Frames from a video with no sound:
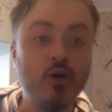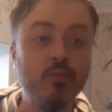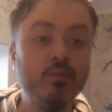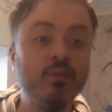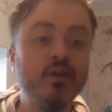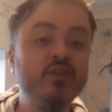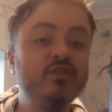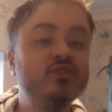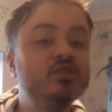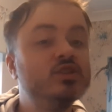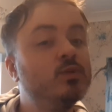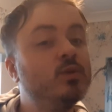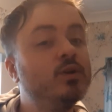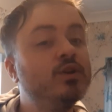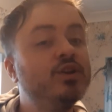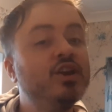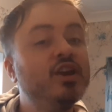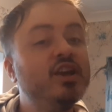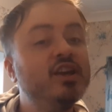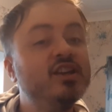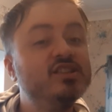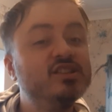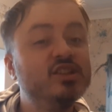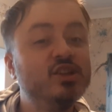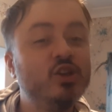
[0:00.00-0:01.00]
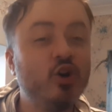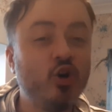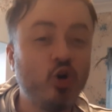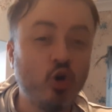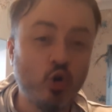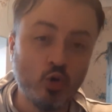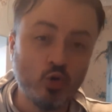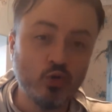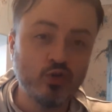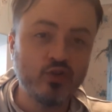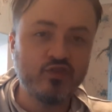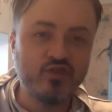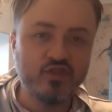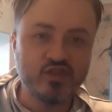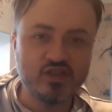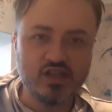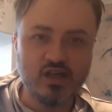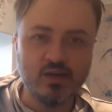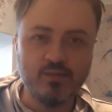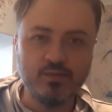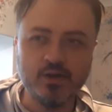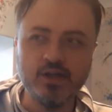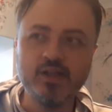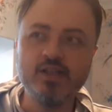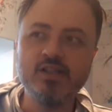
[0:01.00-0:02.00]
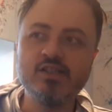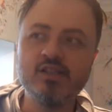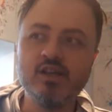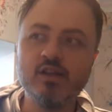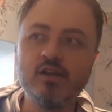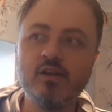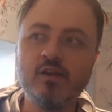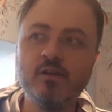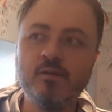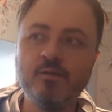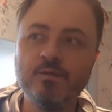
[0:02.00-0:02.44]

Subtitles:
But if someone needs an alt for some reason,